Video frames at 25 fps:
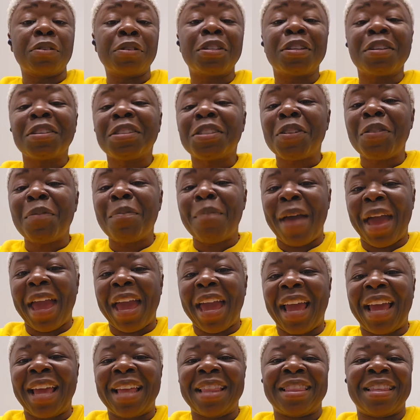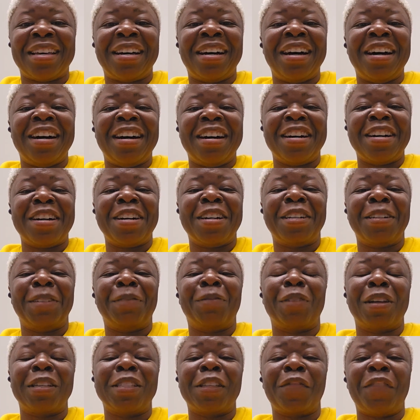sister made the
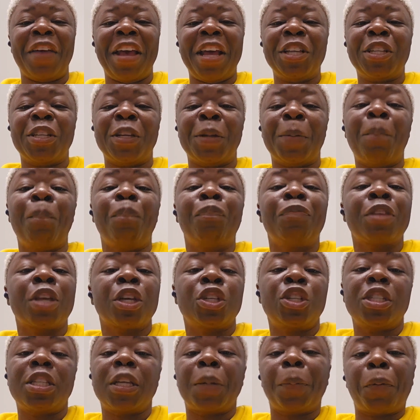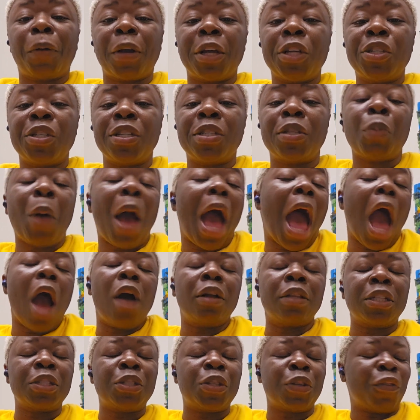reservation, she said, Precious, I
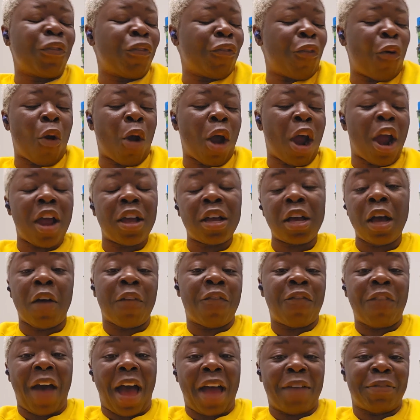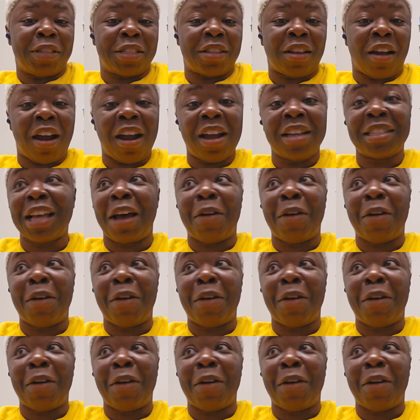only do 4 or 5 stars.